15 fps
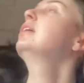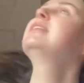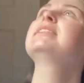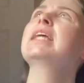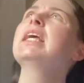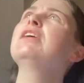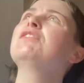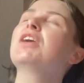
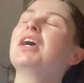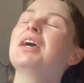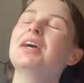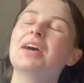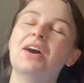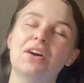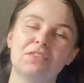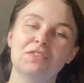saviour
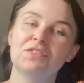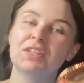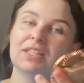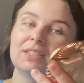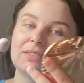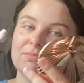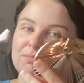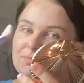of the
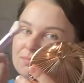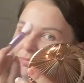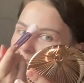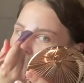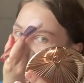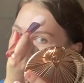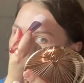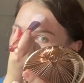
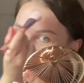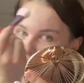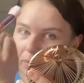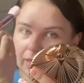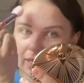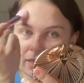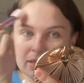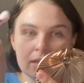button
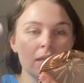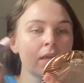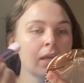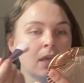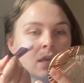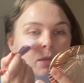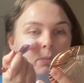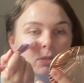phobia,
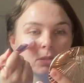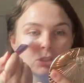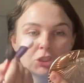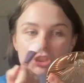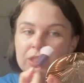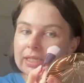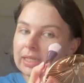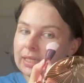because
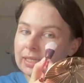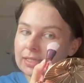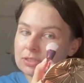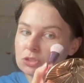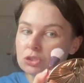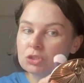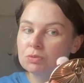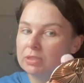she has
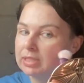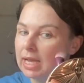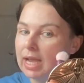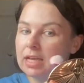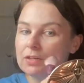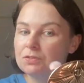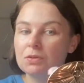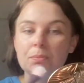just
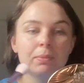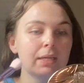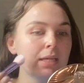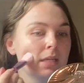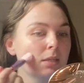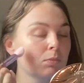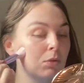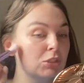retired from
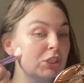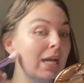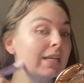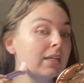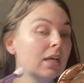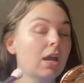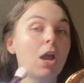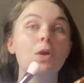being, well, she had
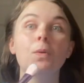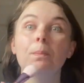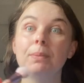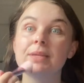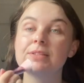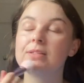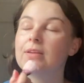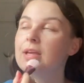her own
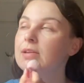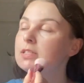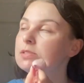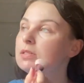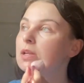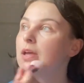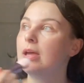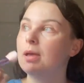business
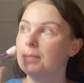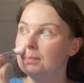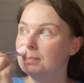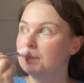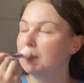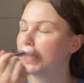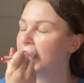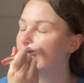
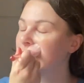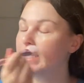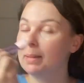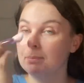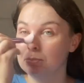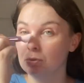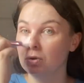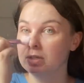in
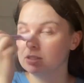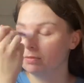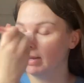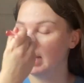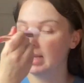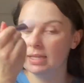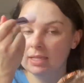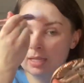
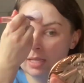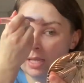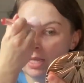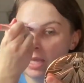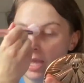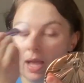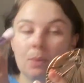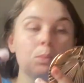embroidery,
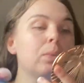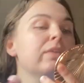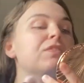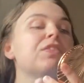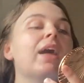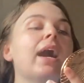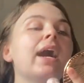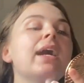and with
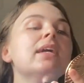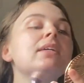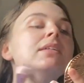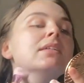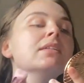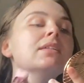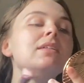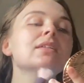that,
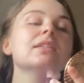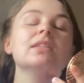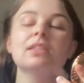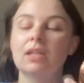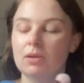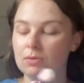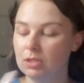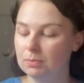you
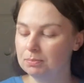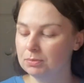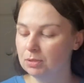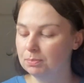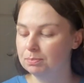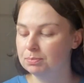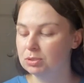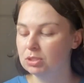know, you
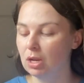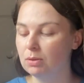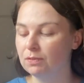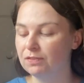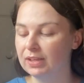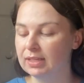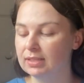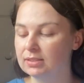sew
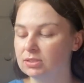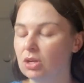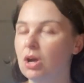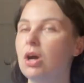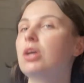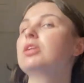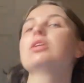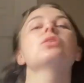things on, you